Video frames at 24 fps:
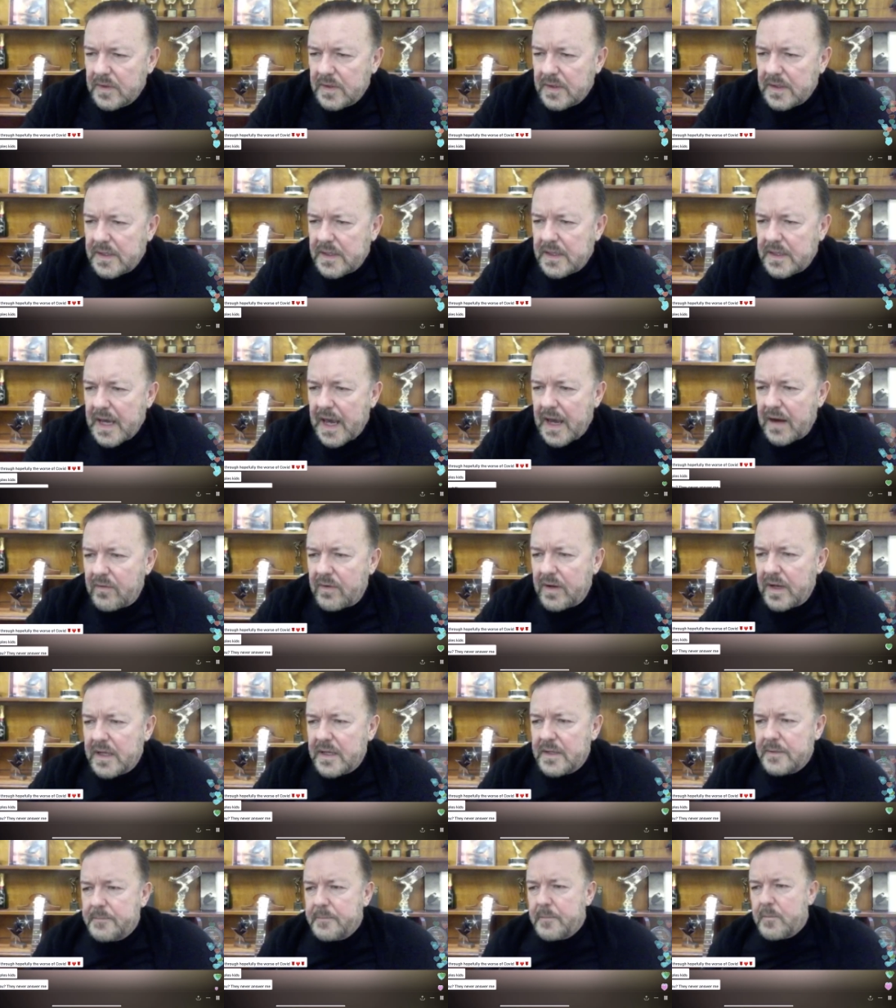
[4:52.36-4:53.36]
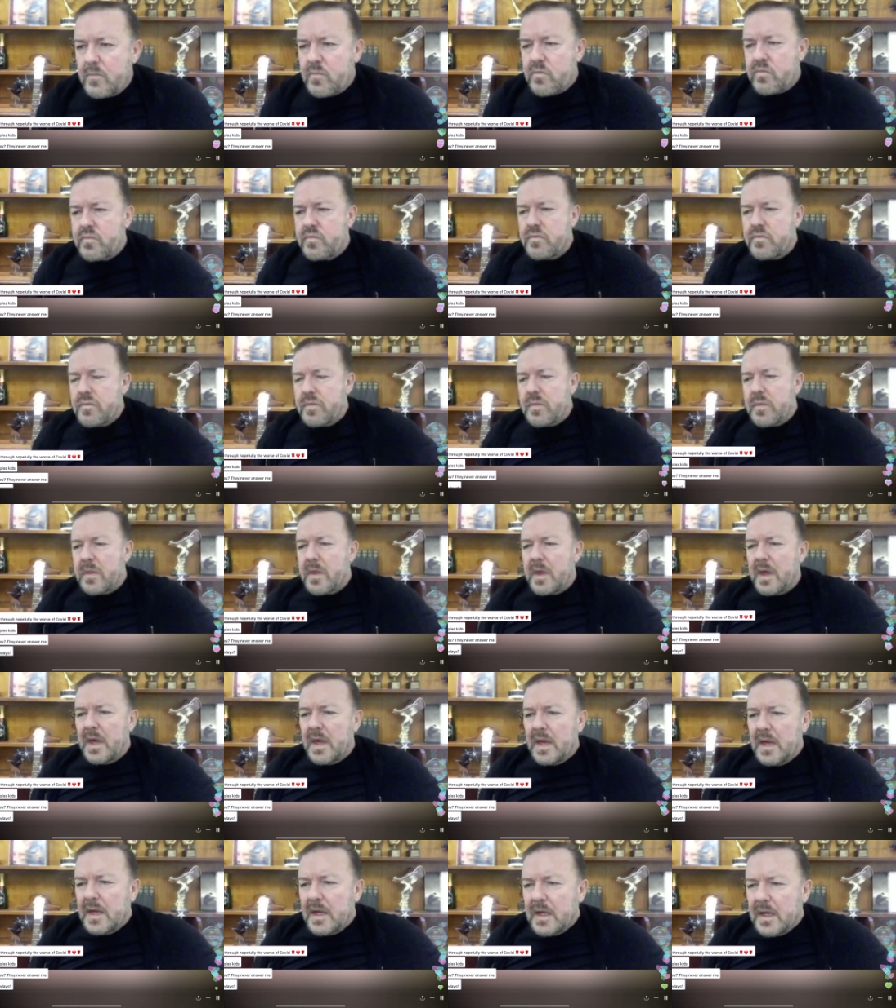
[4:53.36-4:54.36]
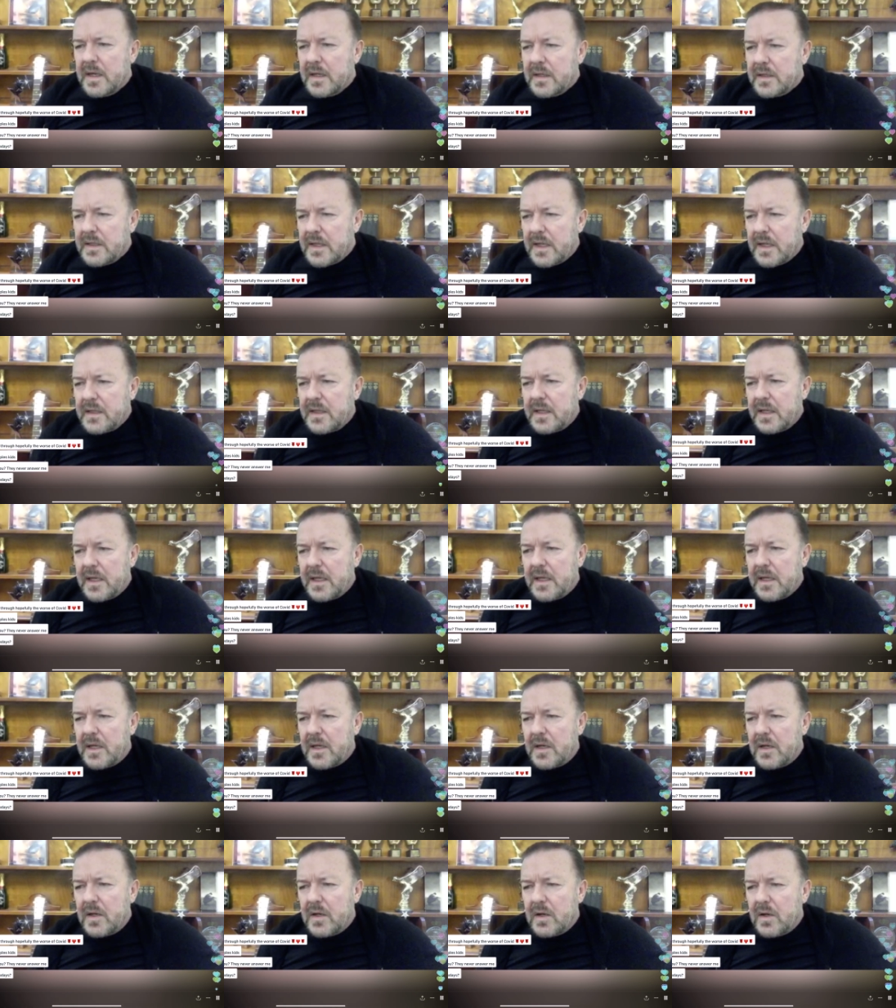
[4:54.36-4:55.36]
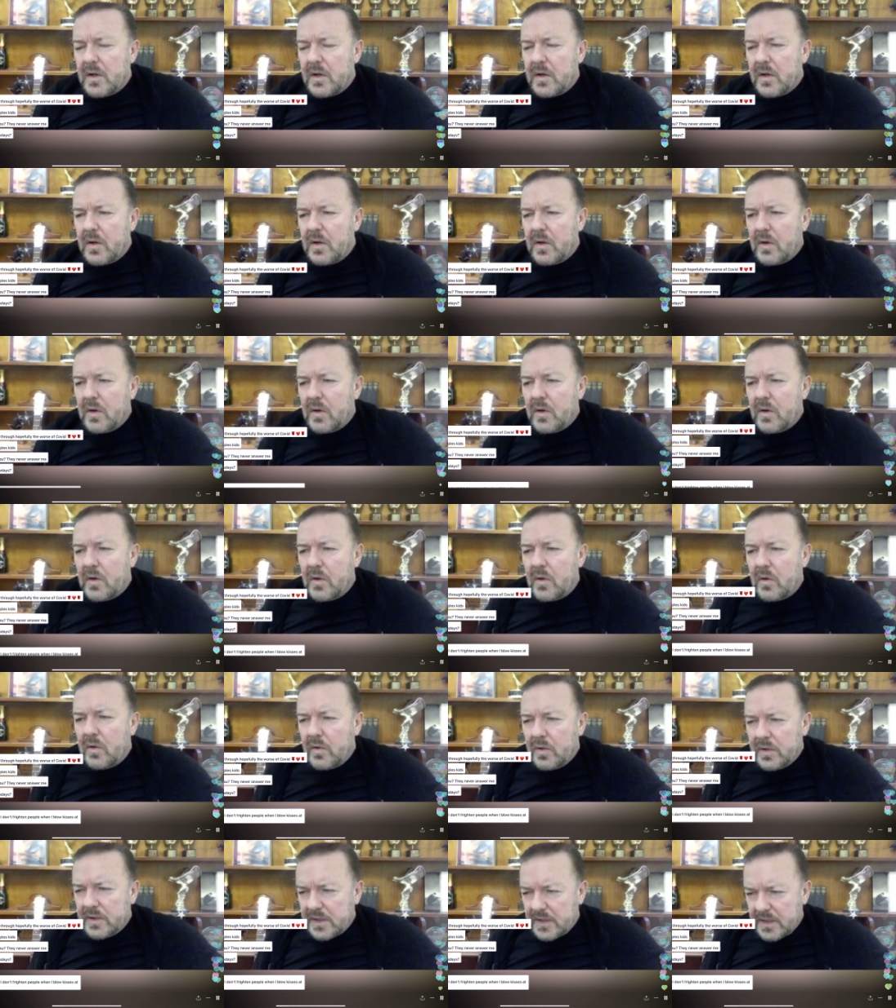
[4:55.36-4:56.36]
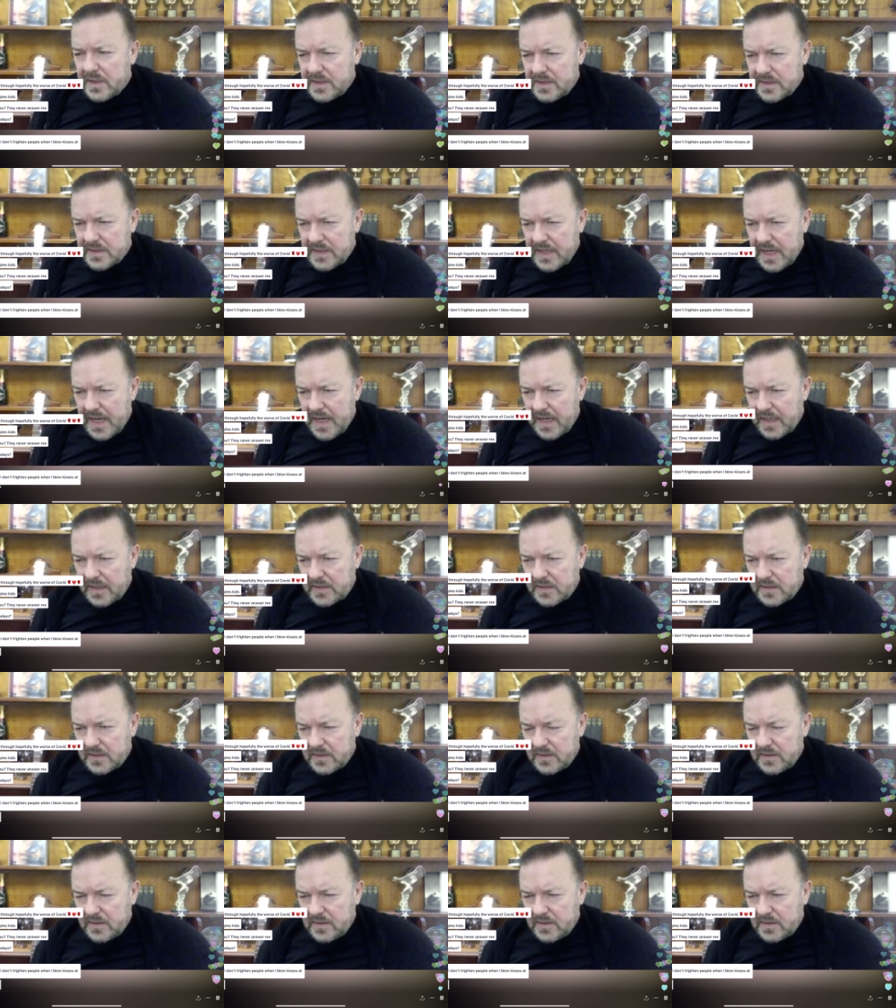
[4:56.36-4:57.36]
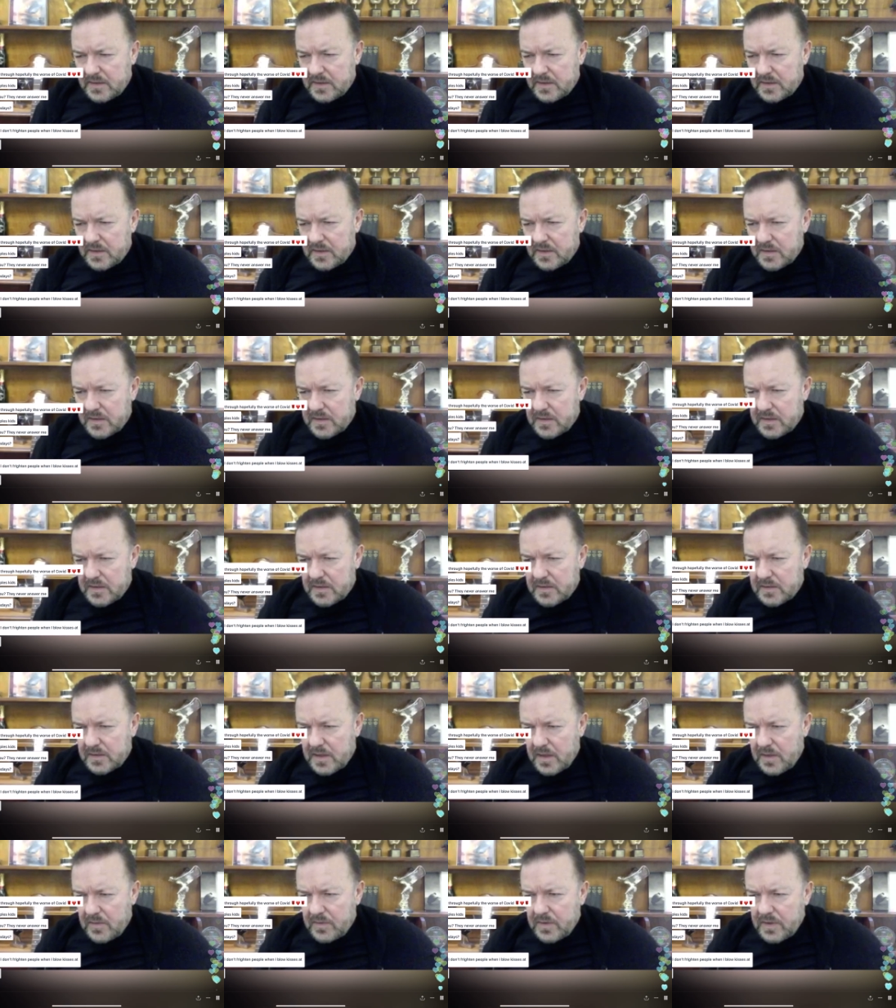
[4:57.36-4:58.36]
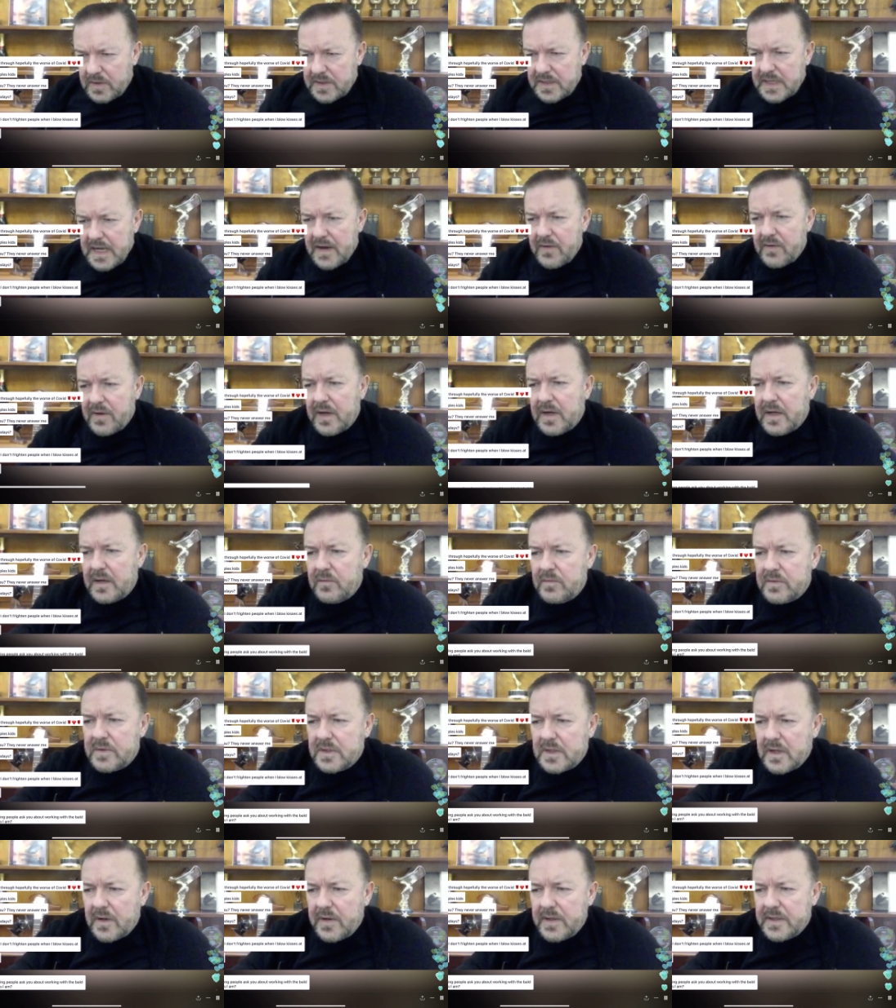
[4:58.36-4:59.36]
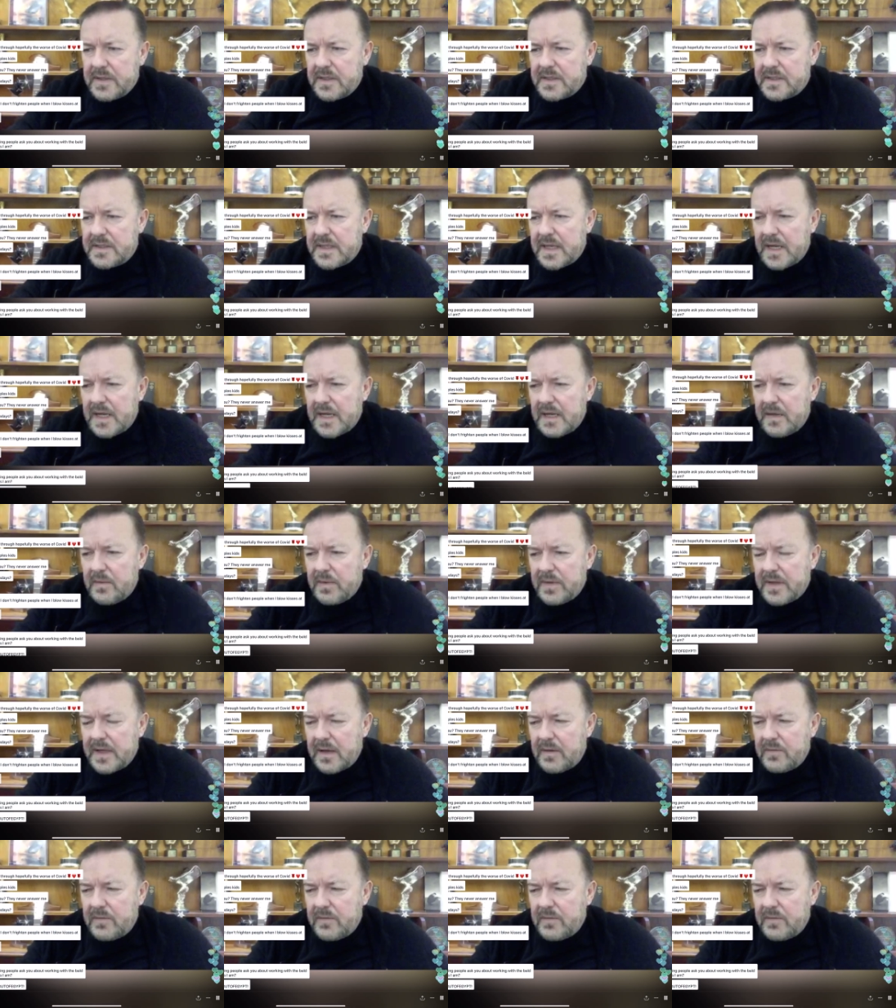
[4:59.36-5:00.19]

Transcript: Karen, did the audience actors know that Derek was going to sing without